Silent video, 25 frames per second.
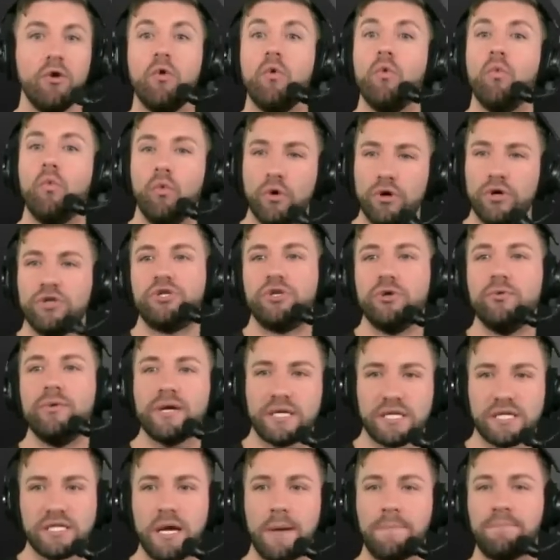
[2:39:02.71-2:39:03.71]
Would you
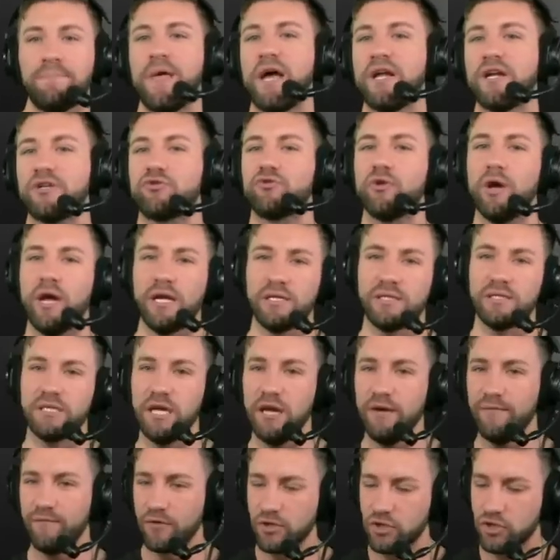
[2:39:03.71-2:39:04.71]
accept that trade?
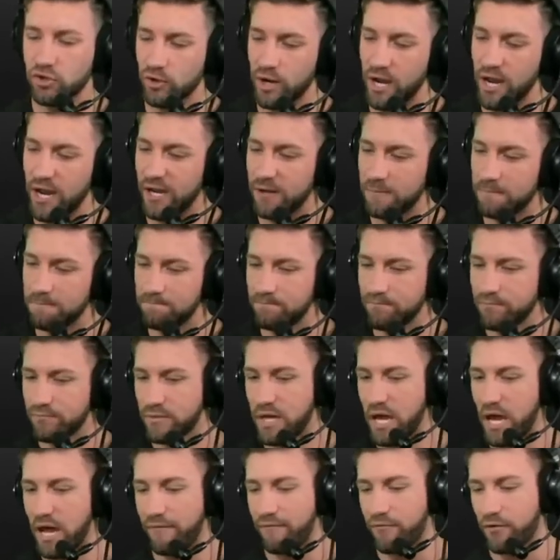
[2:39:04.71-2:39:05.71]
T for trade,
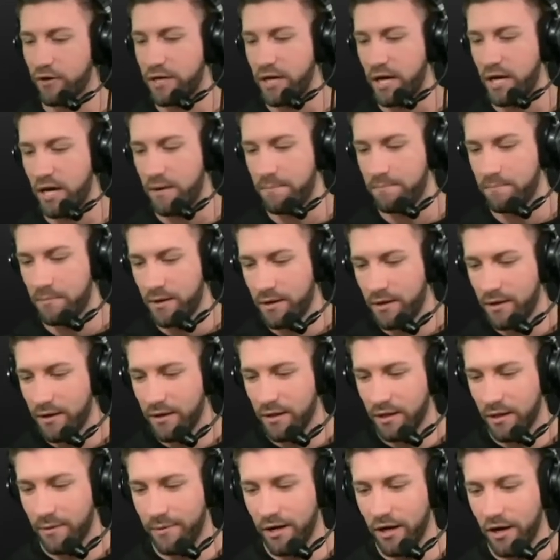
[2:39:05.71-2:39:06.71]
K for keep.
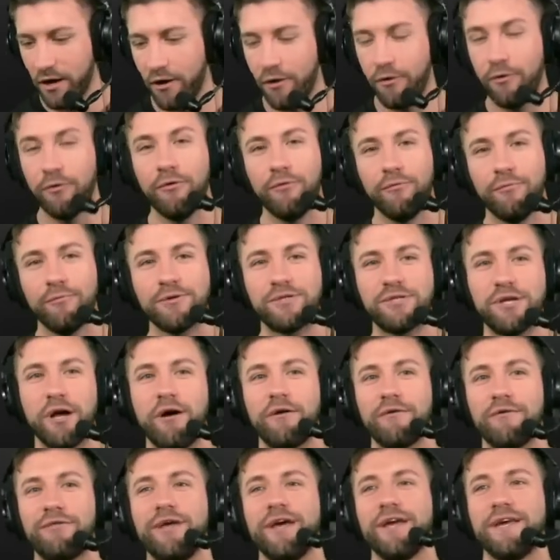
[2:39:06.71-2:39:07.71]
Let me know what y'all
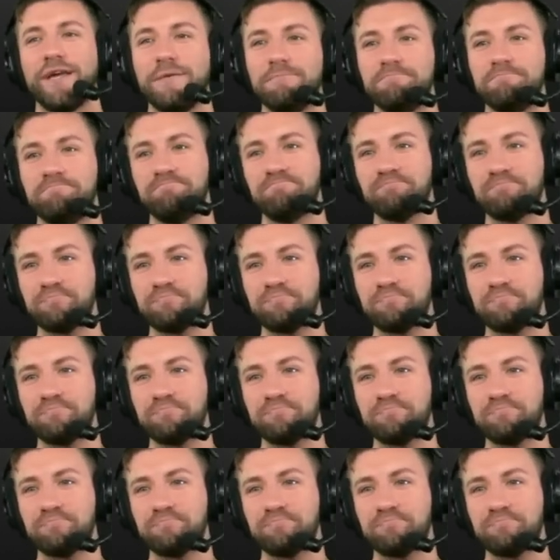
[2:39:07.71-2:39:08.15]
are thinking.